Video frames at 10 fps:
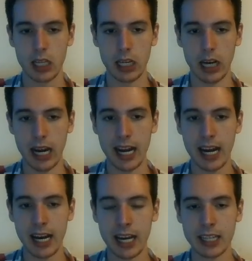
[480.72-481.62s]

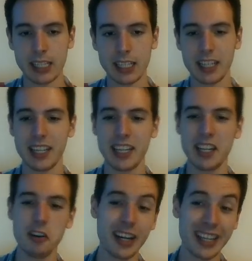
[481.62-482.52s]
And
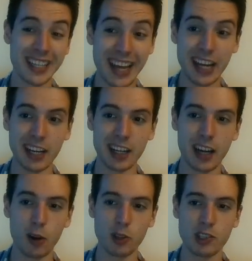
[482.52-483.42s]
here again,
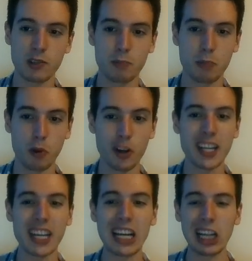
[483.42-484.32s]
I was
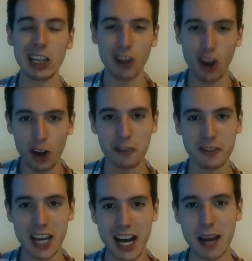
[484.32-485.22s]
burning a lot of
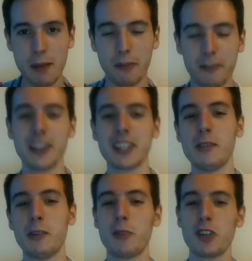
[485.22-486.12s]
time thinking
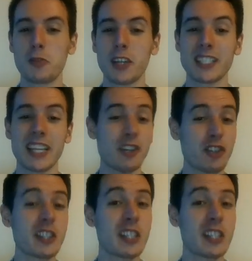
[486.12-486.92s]
of bishop takes h6.